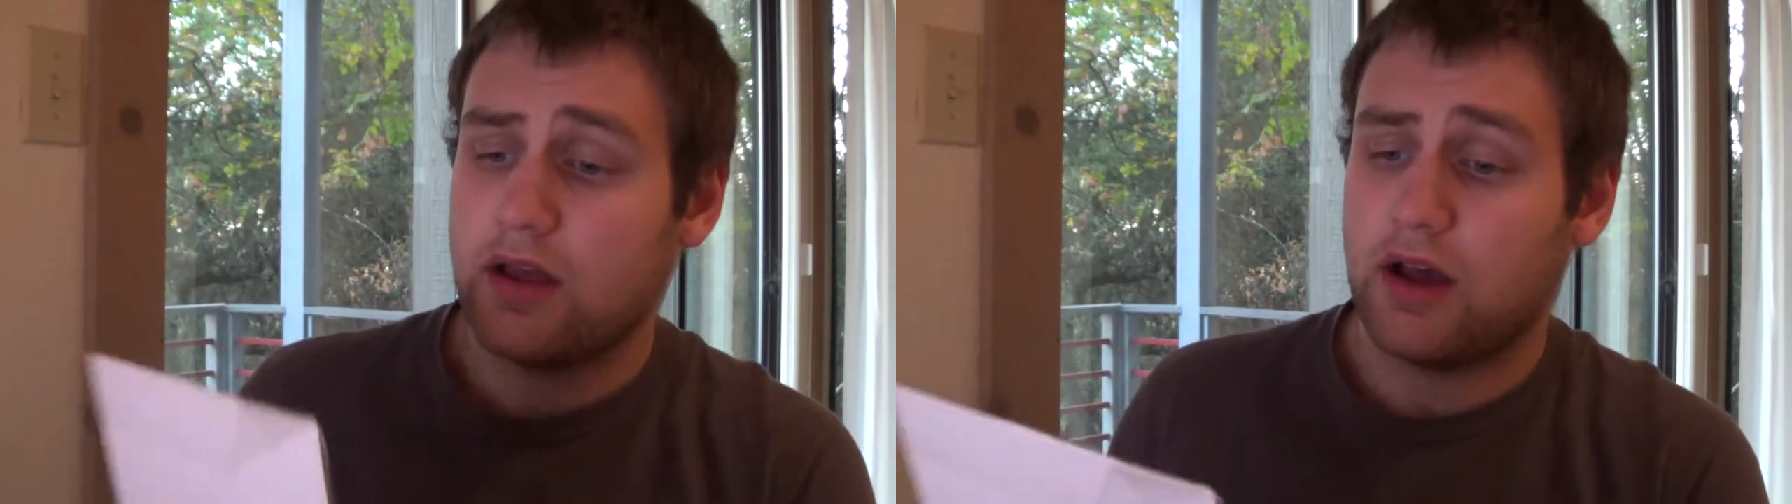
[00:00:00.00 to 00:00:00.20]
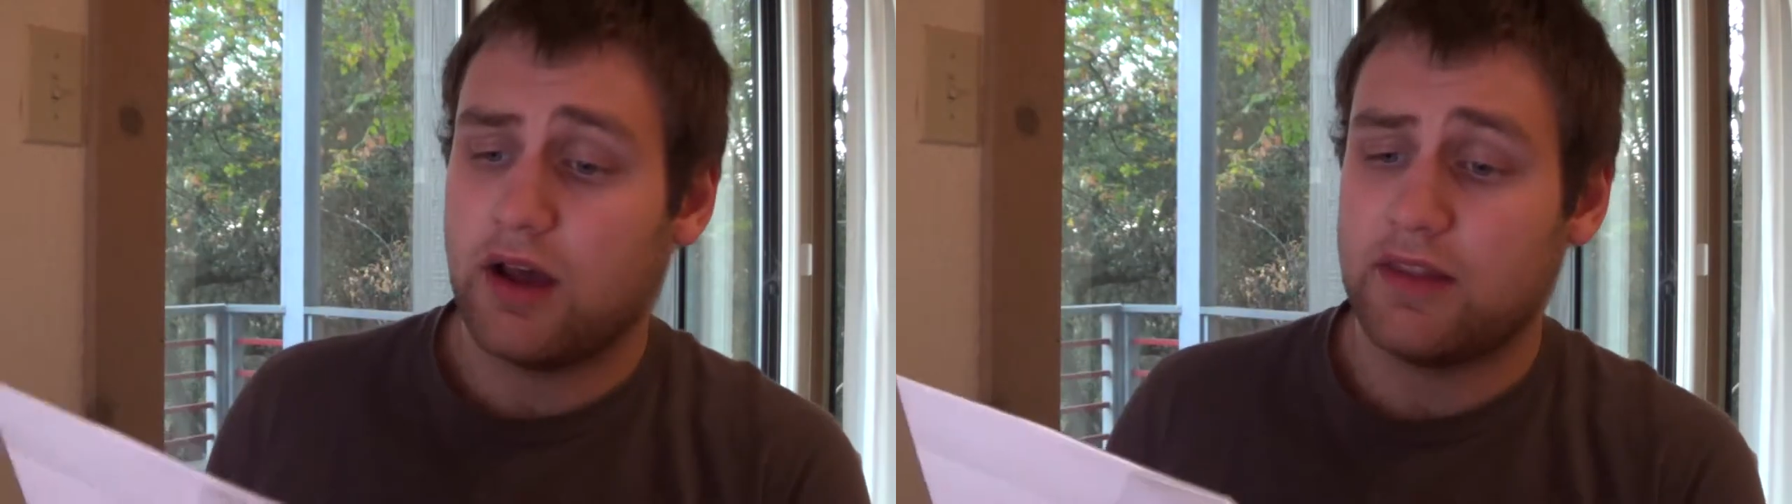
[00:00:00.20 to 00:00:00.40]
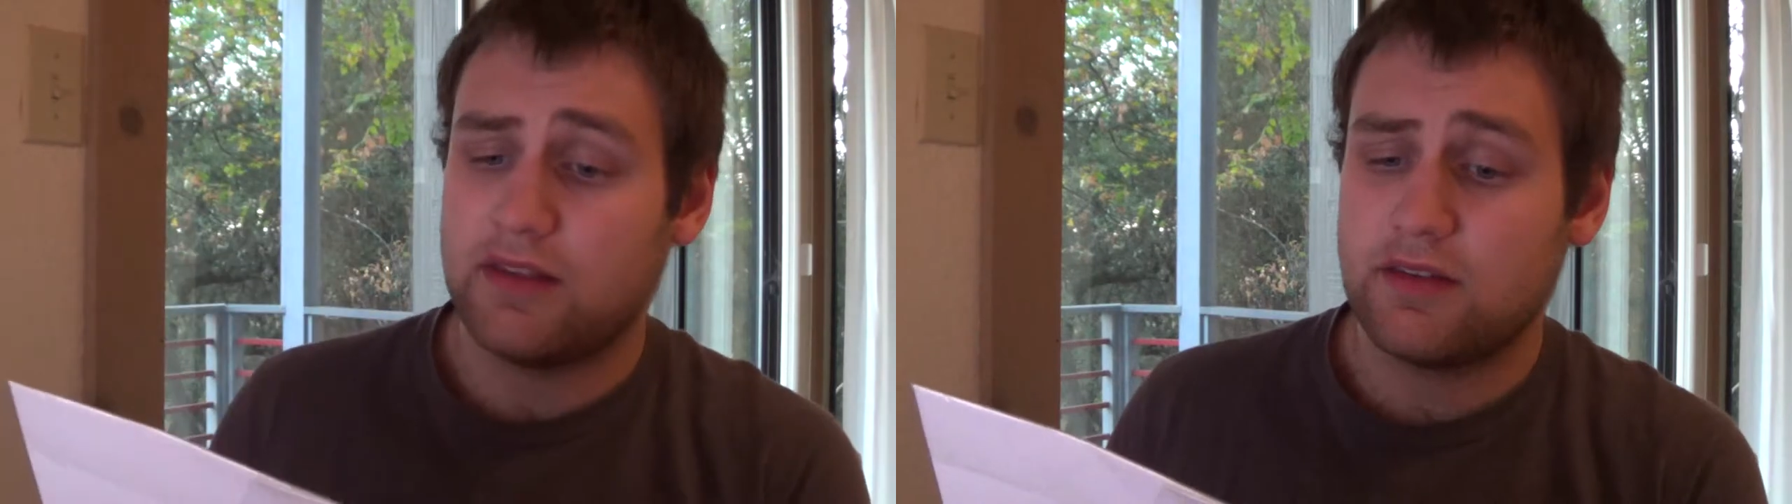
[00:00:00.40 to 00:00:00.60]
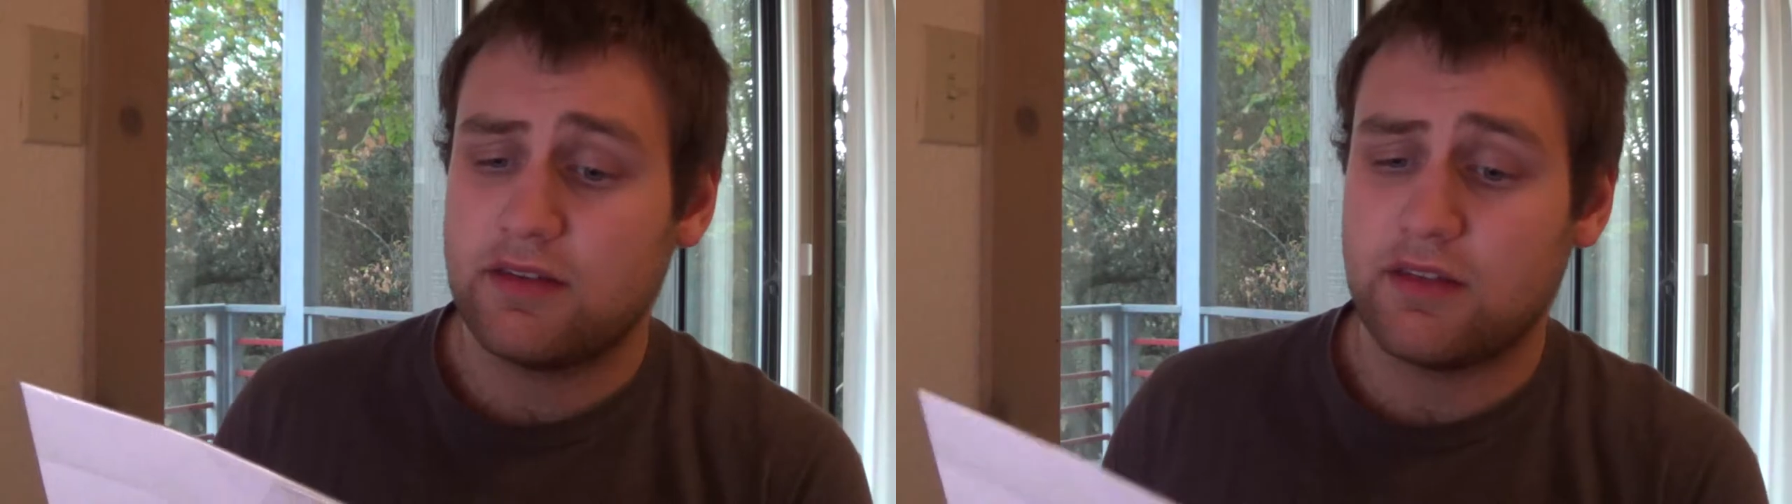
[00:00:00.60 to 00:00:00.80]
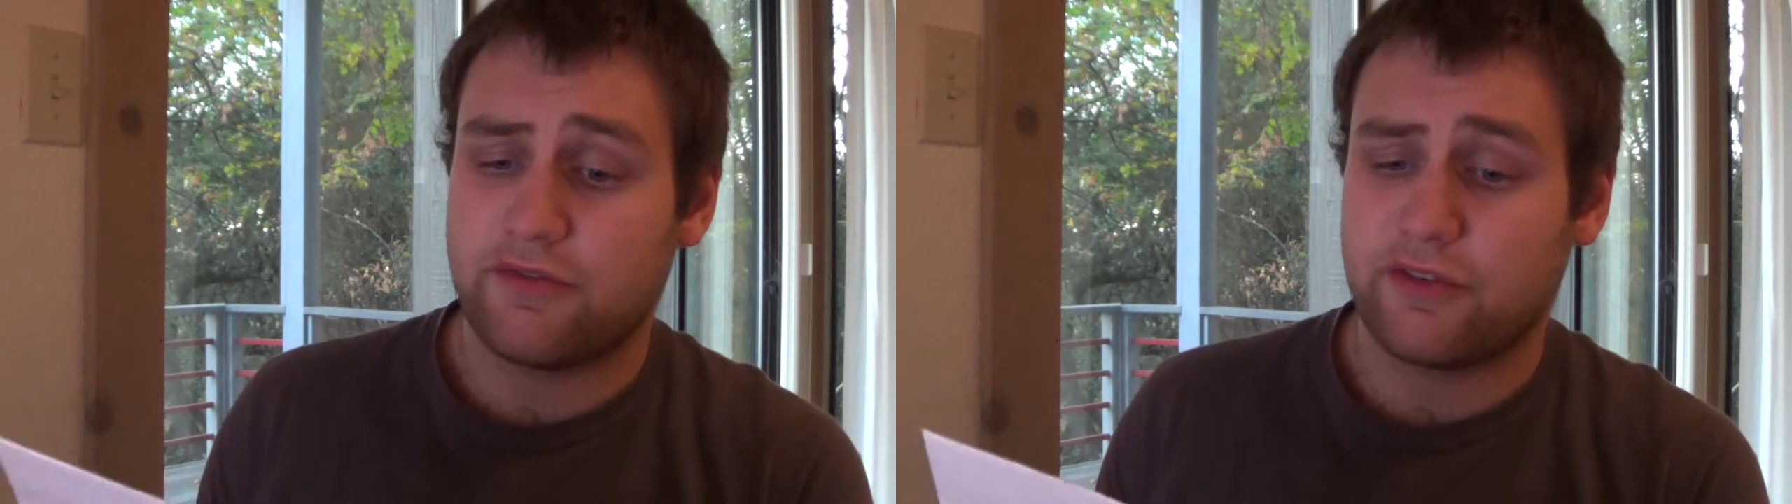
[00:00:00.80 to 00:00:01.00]
This
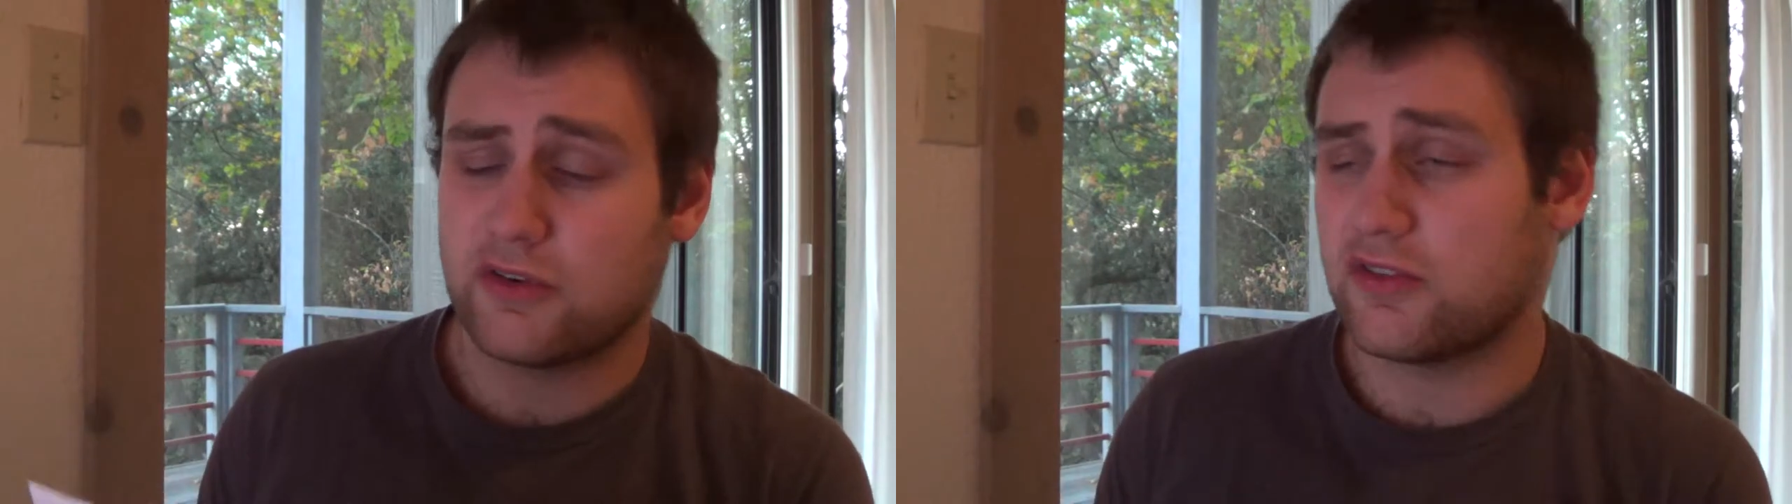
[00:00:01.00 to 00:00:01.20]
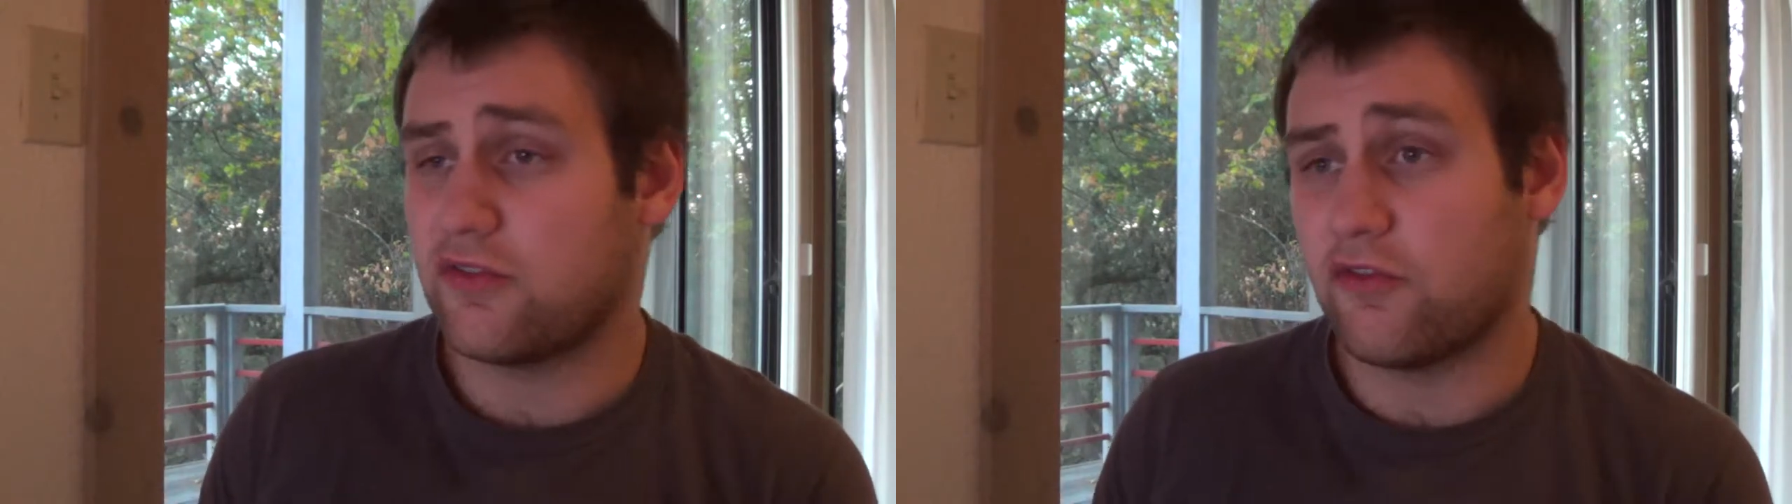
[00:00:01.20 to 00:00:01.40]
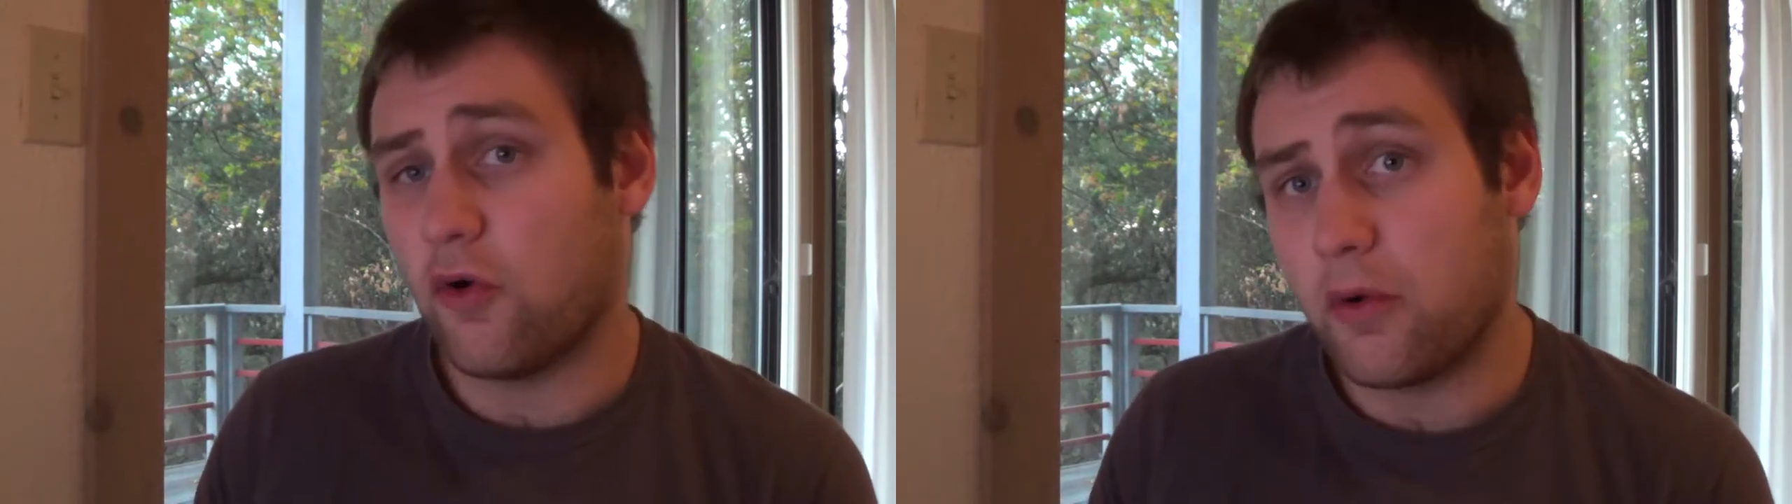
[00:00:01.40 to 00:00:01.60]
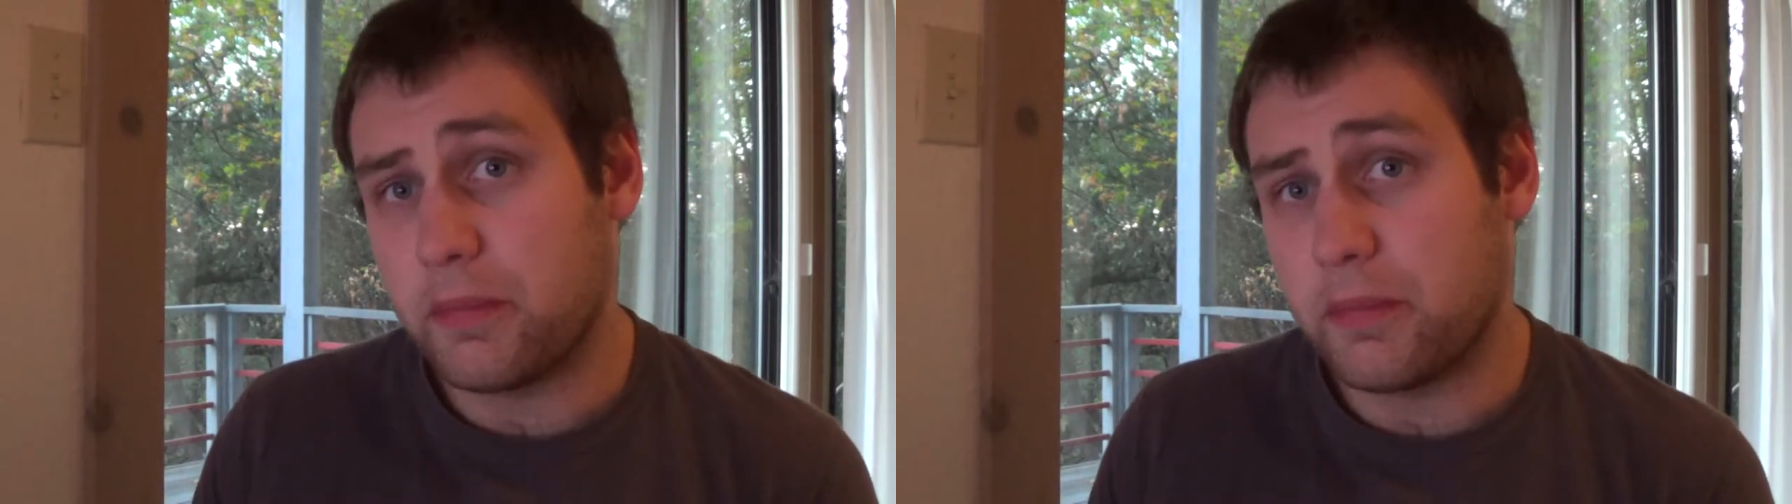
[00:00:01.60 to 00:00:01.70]
is the first full